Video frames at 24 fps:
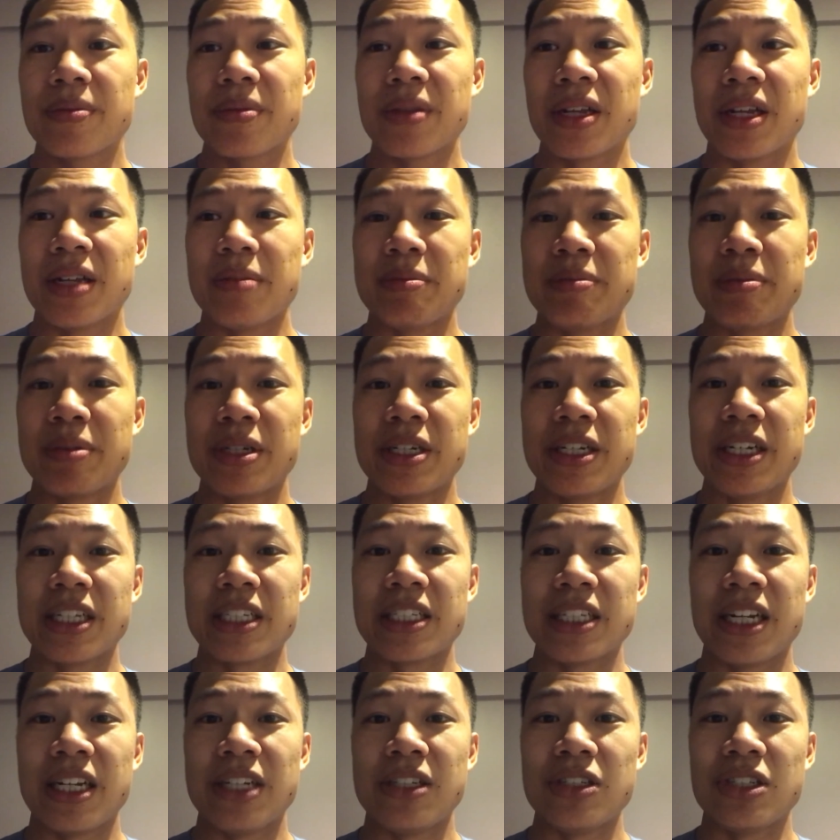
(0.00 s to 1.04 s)
I'm pretty
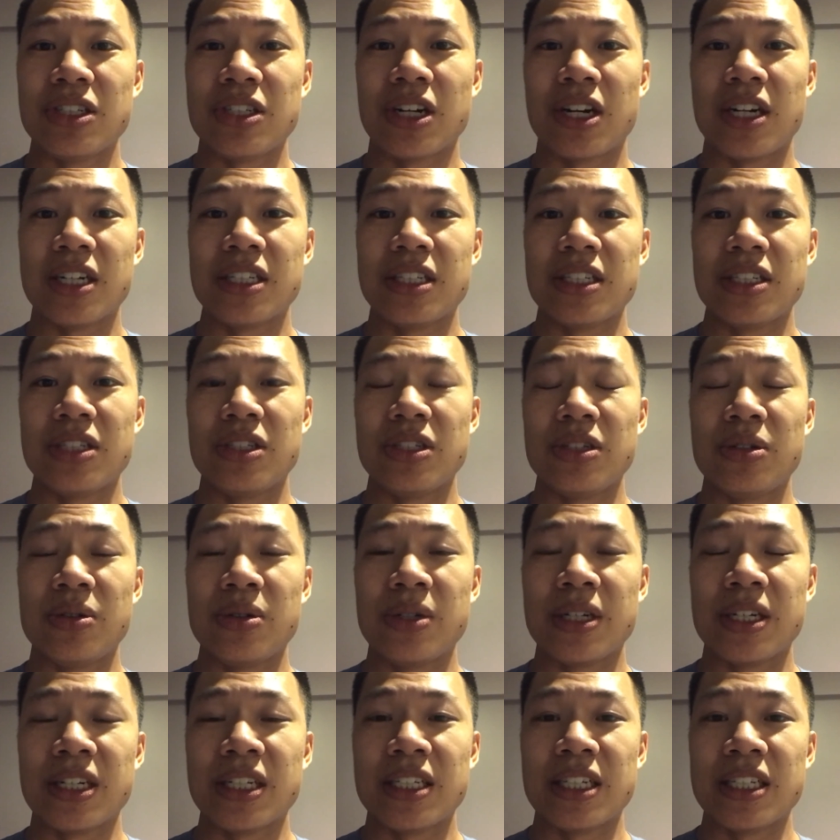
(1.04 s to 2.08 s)
excited to start
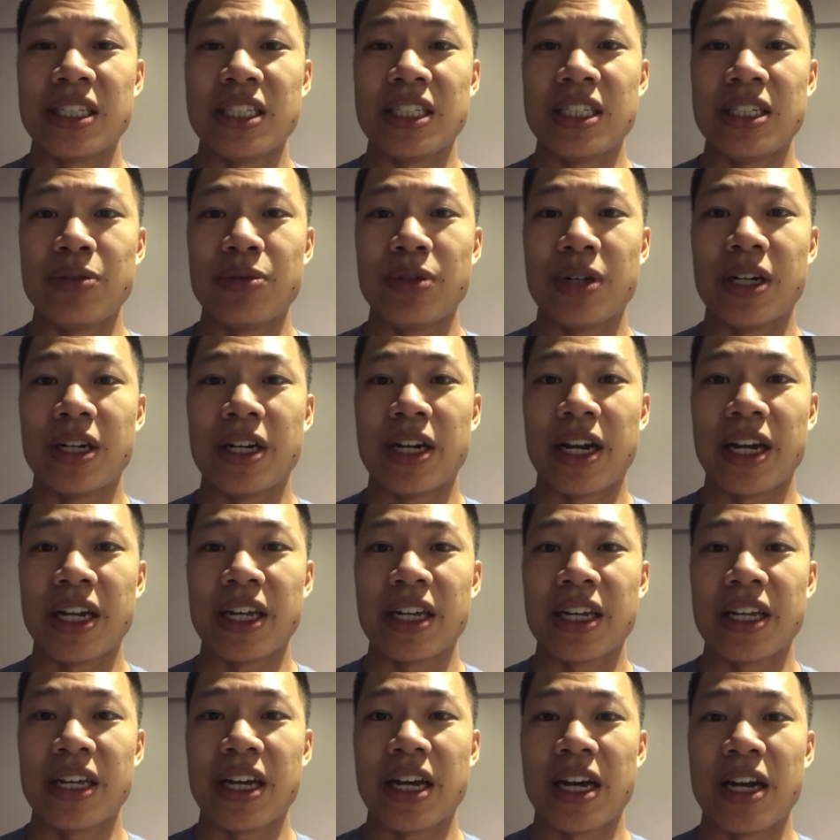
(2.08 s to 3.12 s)
doing this and see where
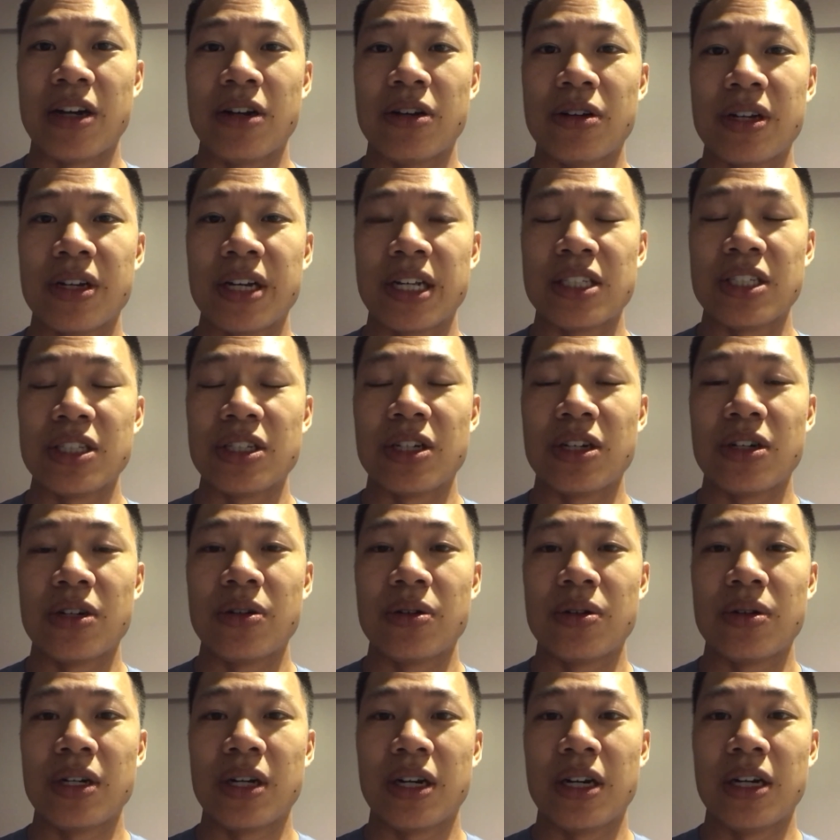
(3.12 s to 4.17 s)
I'll get to
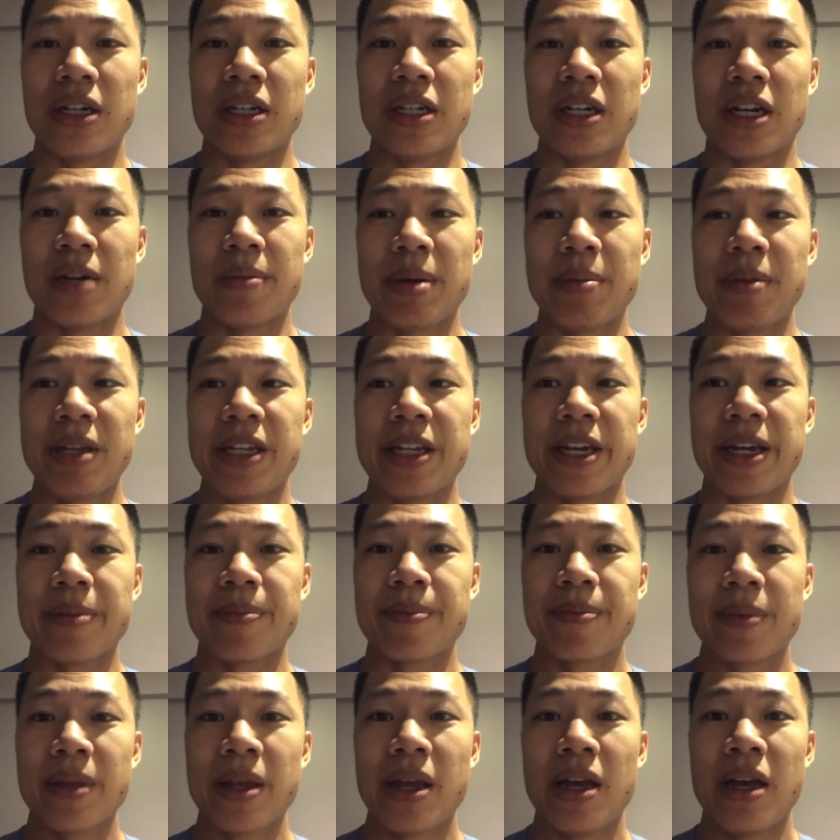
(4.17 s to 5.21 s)
go on my meet day.
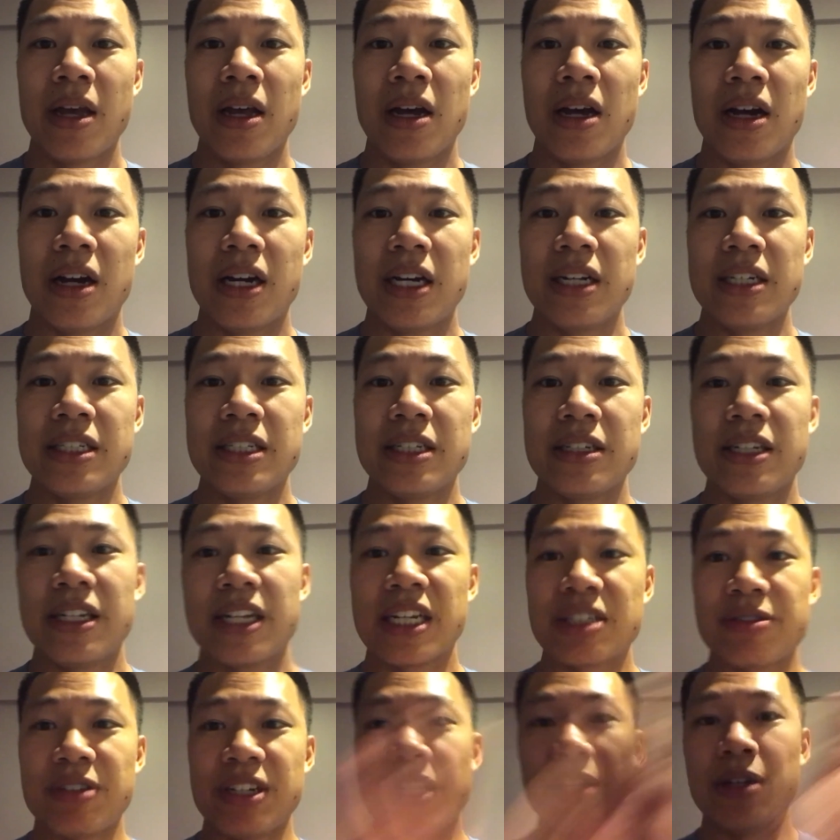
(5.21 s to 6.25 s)
All right, till the
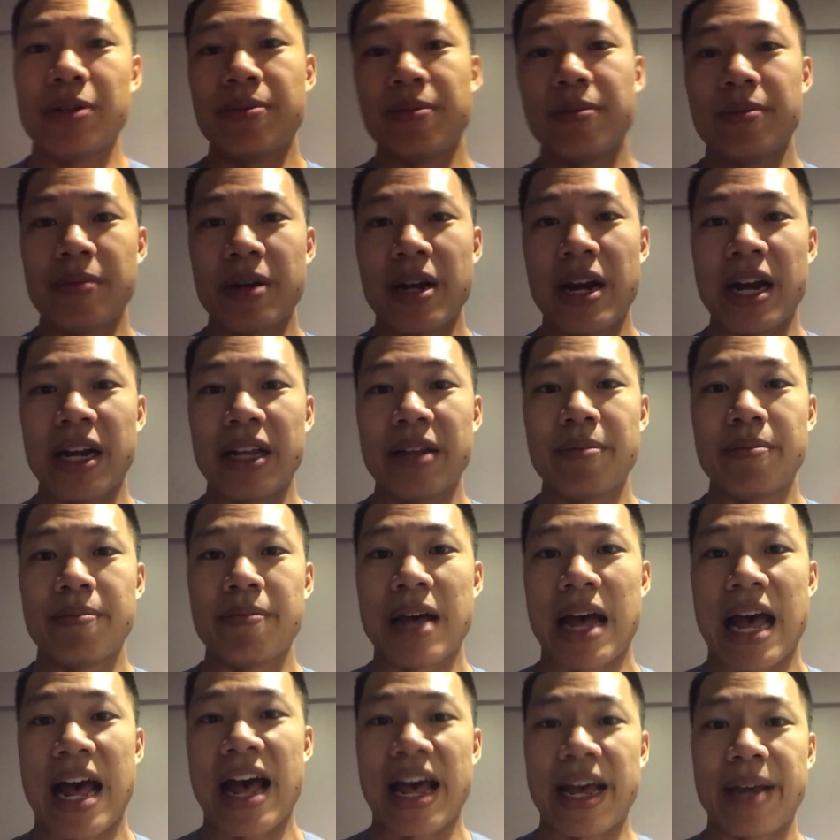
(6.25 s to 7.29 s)
next video. All right,
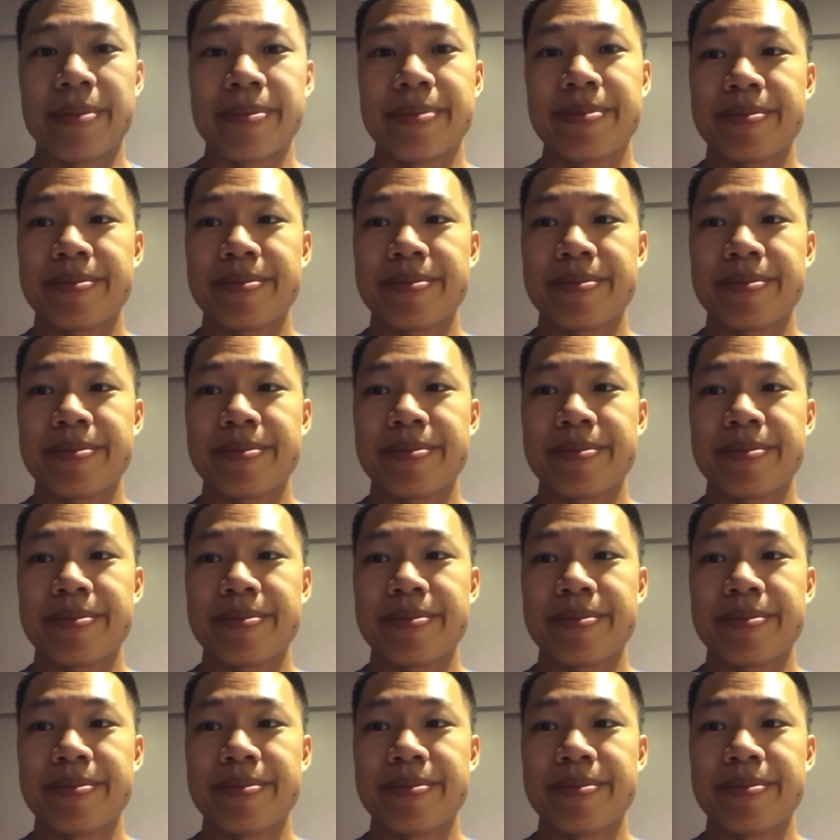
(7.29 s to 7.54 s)
bye.